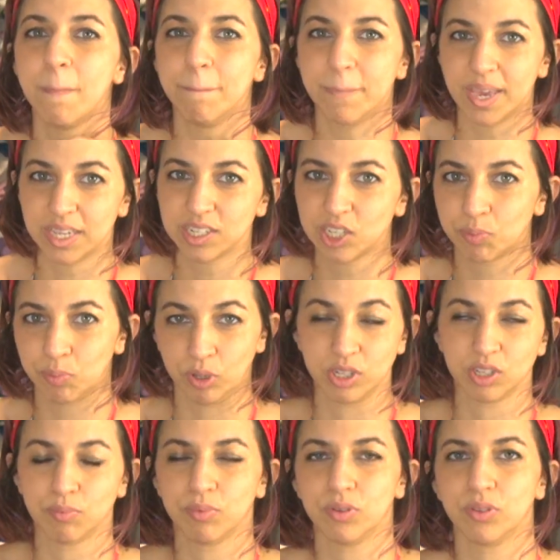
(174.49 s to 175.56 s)
base
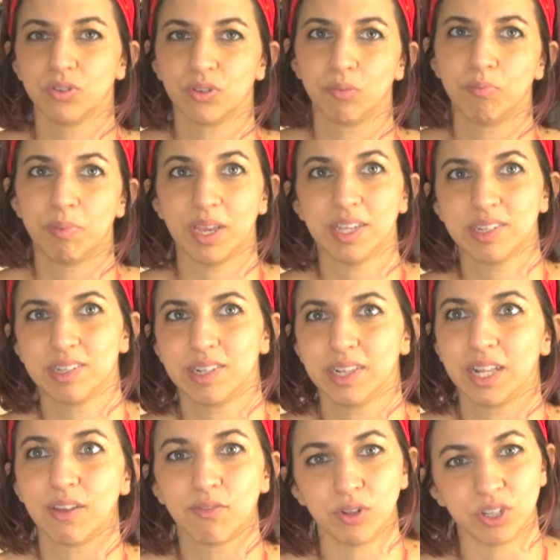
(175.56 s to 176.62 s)
principles or base
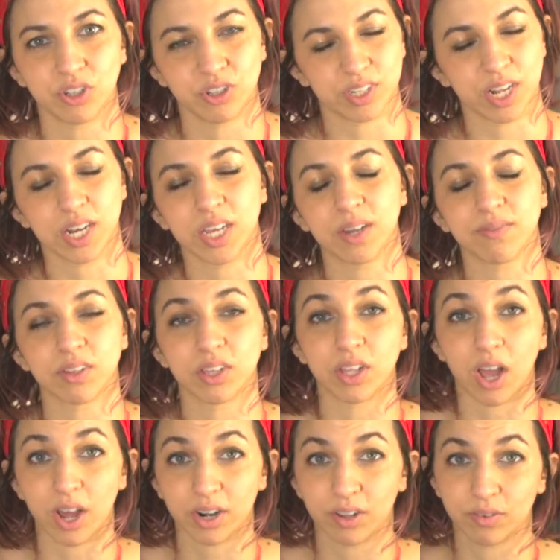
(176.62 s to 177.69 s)
level understanding of a
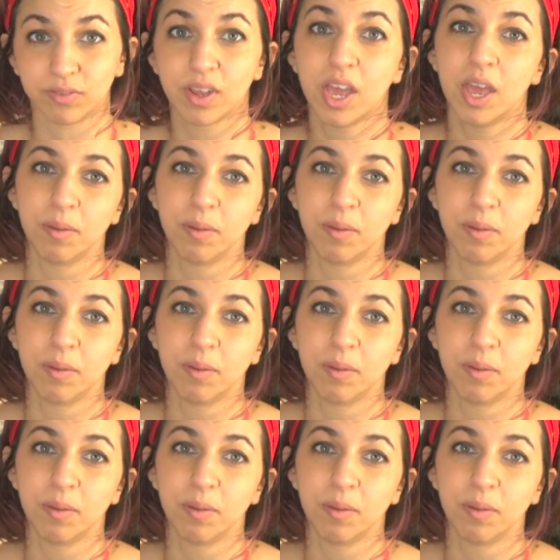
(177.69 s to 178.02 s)
lot of